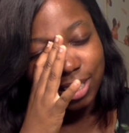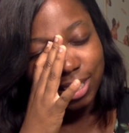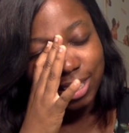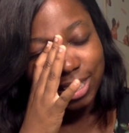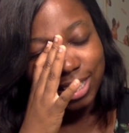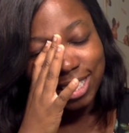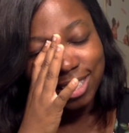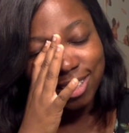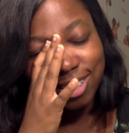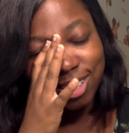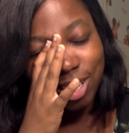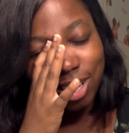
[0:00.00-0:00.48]

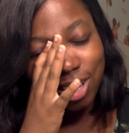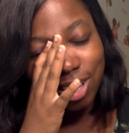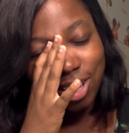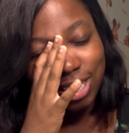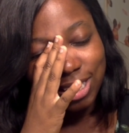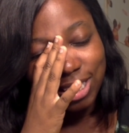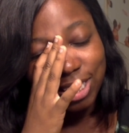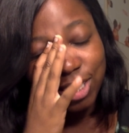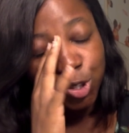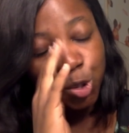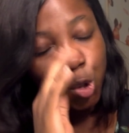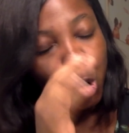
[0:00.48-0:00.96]
This song,
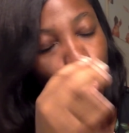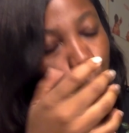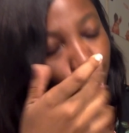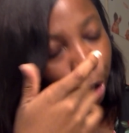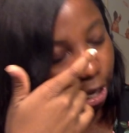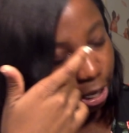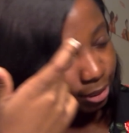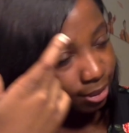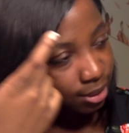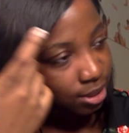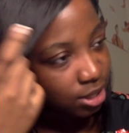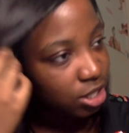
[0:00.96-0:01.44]
this
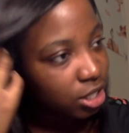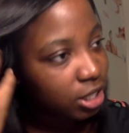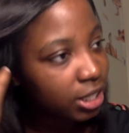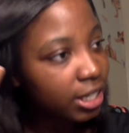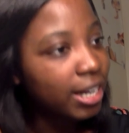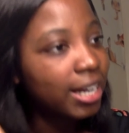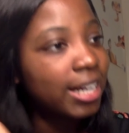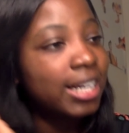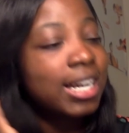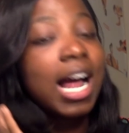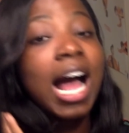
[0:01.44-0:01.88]
choreo is so good.